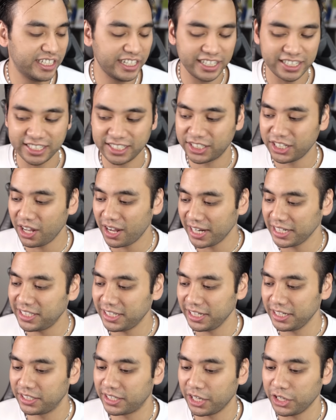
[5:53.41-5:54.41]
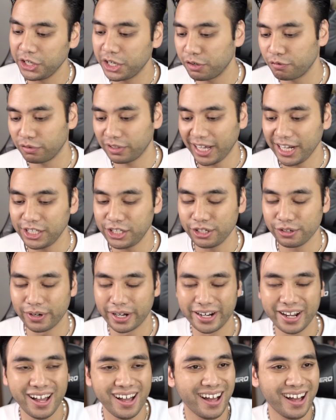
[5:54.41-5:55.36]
and anxieties that you can relate to, and